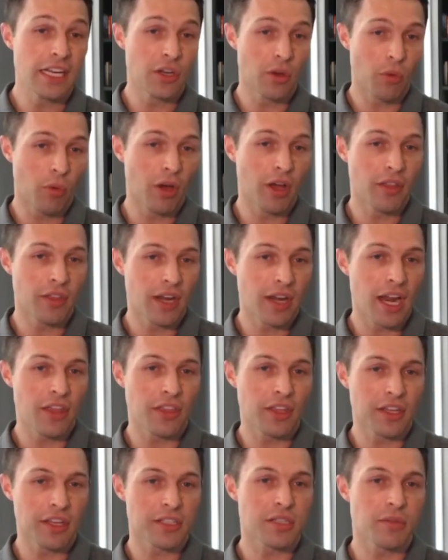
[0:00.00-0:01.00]
into one that
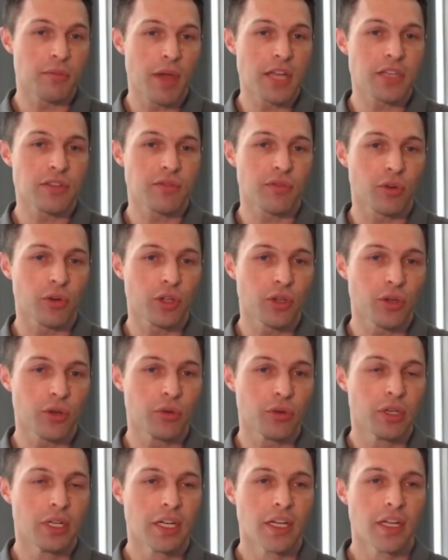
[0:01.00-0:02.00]
I think is the best for
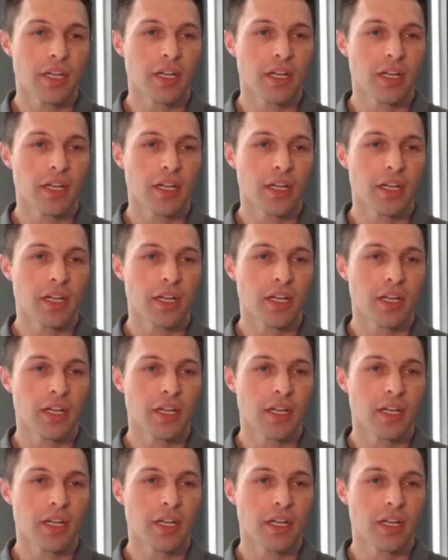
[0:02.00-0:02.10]
you.